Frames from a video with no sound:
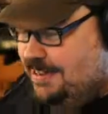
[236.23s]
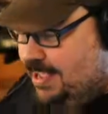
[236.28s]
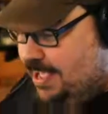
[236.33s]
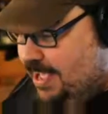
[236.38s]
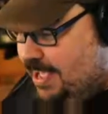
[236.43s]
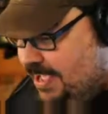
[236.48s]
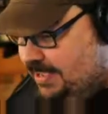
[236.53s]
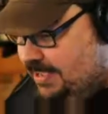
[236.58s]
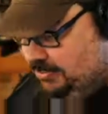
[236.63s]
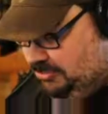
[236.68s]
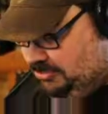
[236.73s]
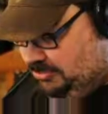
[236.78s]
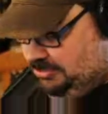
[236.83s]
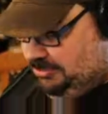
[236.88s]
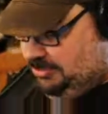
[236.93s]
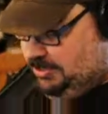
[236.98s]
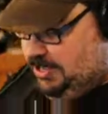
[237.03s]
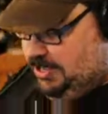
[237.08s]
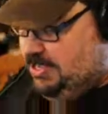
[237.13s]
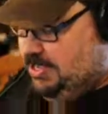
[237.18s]

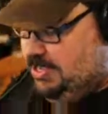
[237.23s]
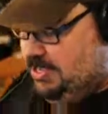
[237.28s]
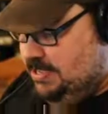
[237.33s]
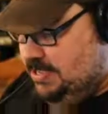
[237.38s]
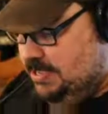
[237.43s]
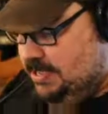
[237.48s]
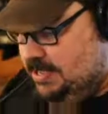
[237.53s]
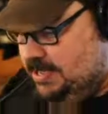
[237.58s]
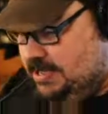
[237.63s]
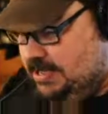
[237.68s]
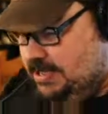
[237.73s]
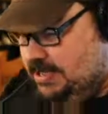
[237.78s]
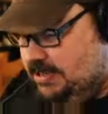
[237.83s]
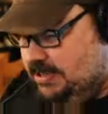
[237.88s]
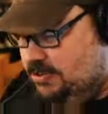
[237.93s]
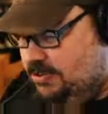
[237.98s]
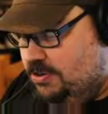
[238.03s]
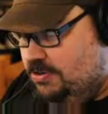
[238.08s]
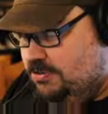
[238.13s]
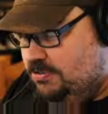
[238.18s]
actually,
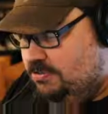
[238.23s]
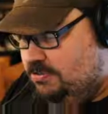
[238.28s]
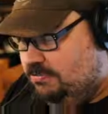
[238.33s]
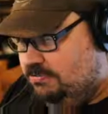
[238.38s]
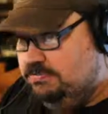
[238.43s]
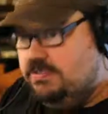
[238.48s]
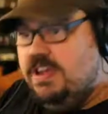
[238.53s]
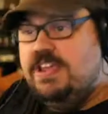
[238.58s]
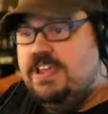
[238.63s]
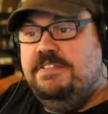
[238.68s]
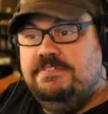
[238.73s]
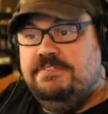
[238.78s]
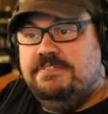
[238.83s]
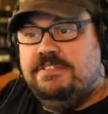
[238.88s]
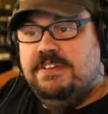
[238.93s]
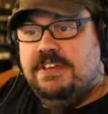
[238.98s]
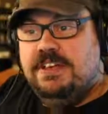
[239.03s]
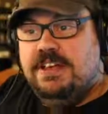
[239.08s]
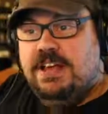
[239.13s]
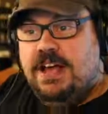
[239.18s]
good grief,
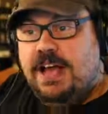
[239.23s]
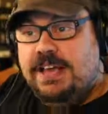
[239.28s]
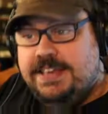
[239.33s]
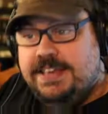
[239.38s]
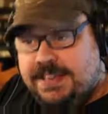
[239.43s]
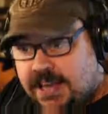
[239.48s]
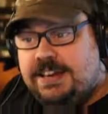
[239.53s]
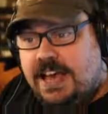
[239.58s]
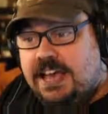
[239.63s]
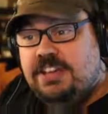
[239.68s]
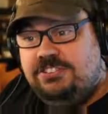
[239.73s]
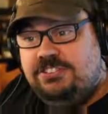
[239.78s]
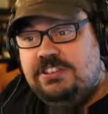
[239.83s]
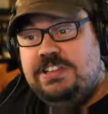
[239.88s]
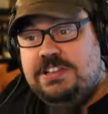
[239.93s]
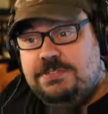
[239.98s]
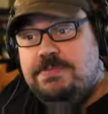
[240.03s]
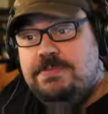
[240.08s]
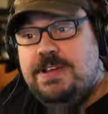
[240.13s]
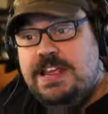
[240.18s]
I can actually
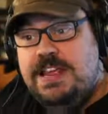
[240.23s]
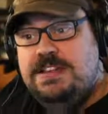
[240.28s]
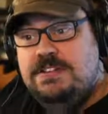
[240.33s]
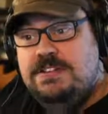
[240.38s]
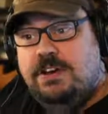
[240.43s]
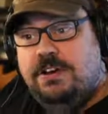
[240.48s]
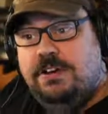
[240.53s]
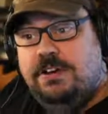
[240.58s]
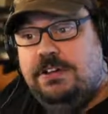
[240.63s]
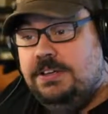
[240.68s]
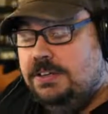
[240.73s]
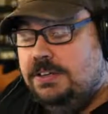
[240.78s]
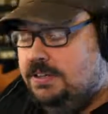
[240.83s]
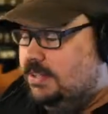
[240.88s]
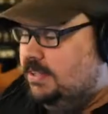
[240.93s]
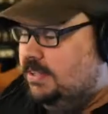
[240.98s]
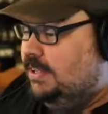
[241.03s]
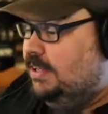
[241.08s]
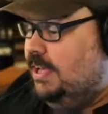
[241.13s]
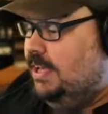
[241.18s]
read now.
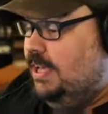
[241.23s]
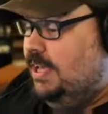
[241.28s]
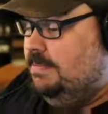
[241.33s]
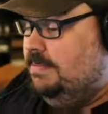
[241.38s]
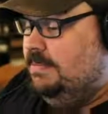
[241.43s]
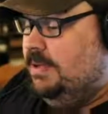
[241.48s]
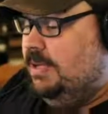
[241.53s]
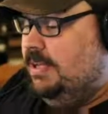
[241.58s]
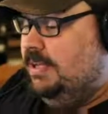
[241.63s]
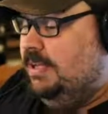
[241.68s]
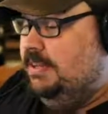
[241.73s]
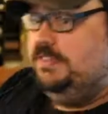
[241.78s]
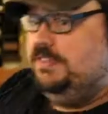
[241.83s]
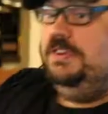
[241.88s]
So I'm